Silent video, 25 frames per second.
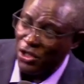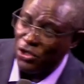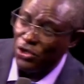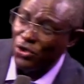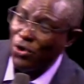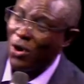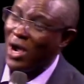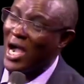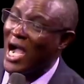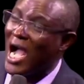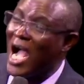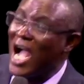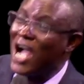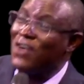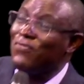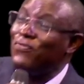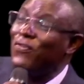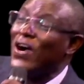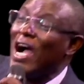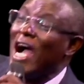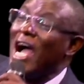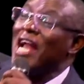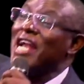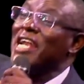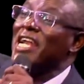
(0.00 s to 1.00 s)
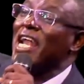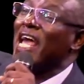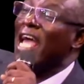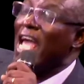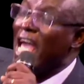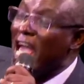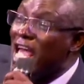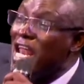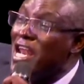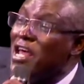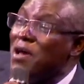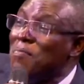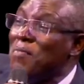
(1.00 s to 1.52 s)
You have an
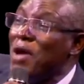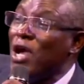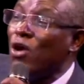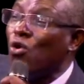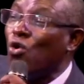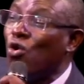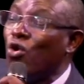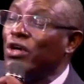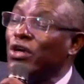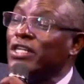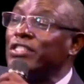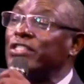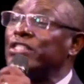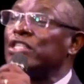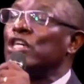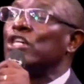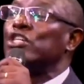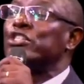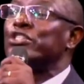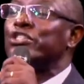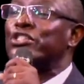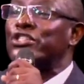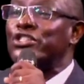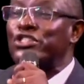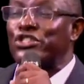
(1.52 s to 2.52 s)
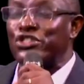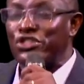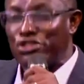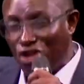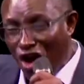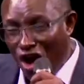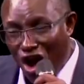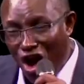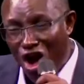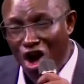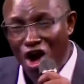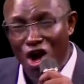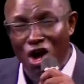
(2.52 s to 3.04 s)
enemy who is
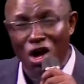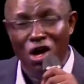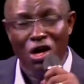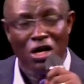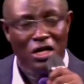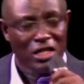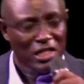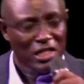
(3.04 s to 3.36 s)
so